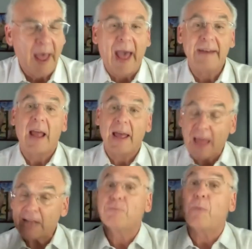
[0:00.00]
And
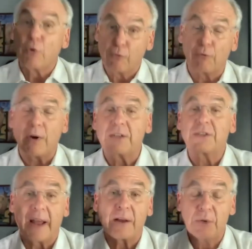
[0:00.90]
that's both for
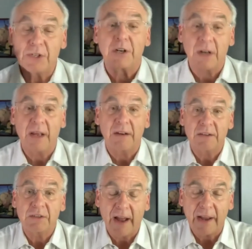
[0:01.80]
French language and
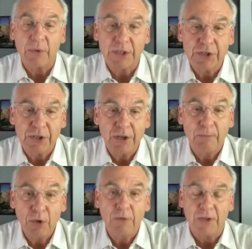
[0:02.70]
English language, you know,
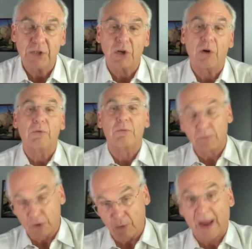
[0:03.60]
movies. So
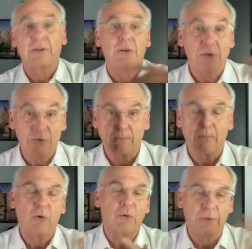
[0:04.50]
directors from
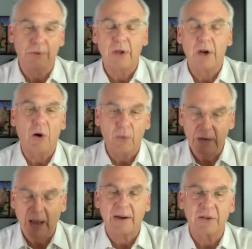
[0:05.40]
both, you know,
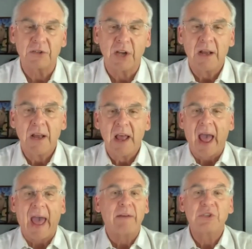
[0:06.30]
and actors.
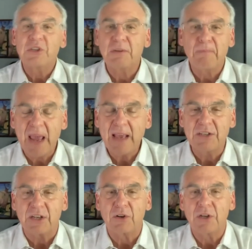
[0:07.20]
And it was just
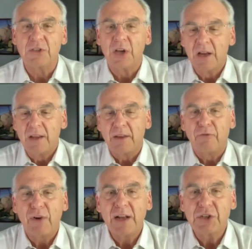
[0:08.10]
amazing because the
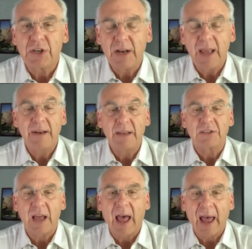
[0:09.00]
French
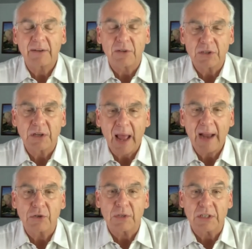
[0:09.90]
Canadians, actors and
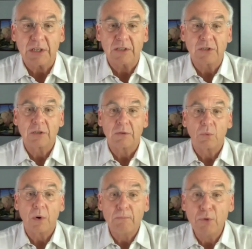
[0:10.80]
actresses,
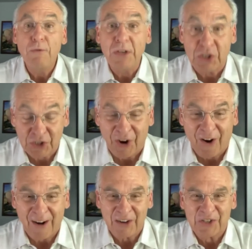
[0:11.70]
were movie
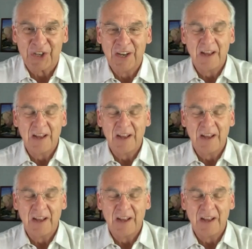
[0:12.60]
stars,